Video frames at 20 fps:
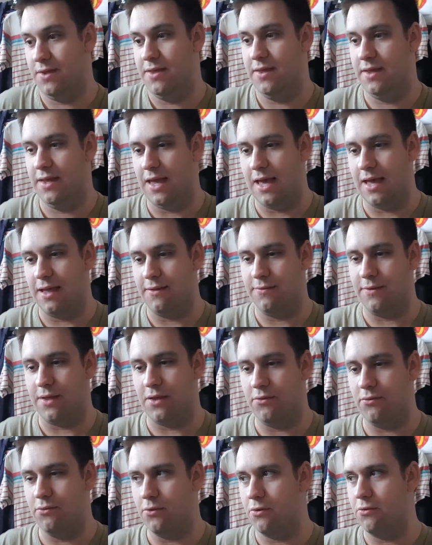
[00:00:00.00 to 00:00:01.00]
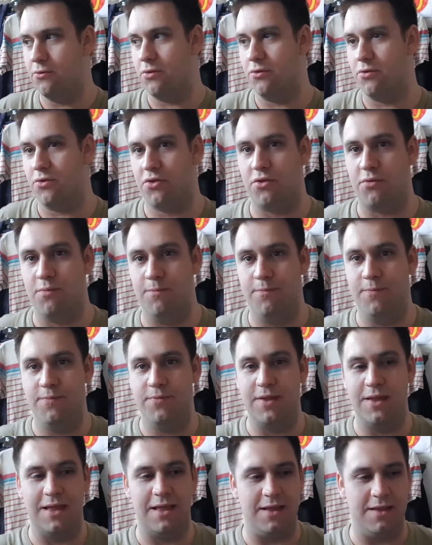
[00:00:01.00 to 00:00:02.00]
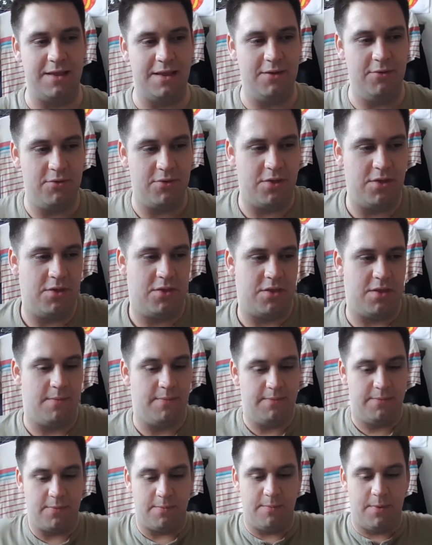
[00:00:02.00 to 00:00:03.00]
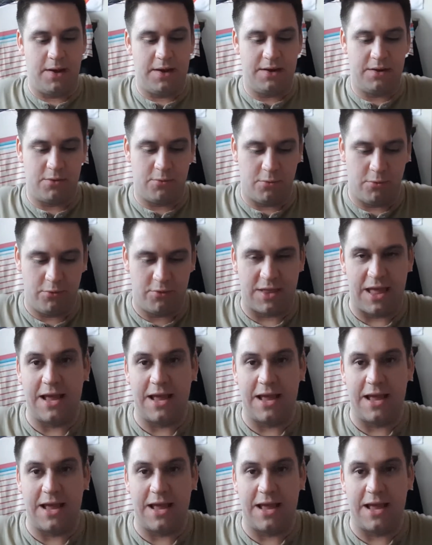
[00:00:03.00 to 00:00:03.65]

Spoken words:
yeah, those are some minor quads.